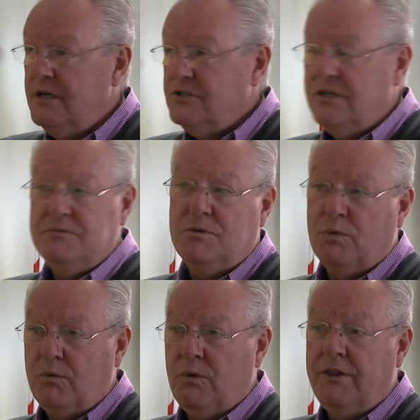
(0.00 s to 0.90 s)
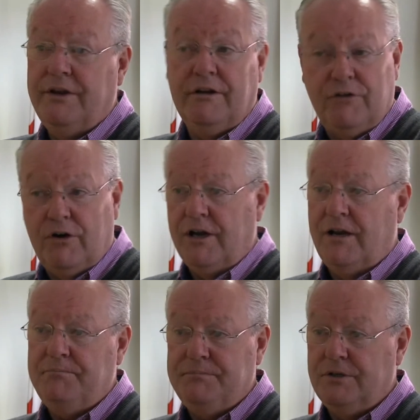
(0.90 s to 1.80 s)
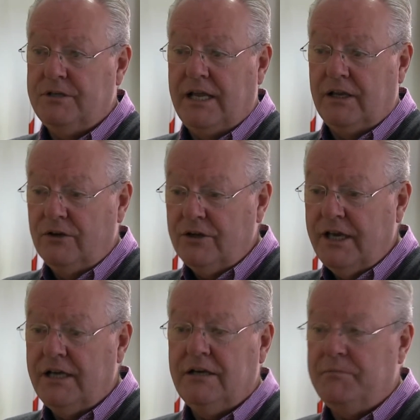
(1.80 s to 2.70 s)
Seems to work well there. I've gone up to take a look at it.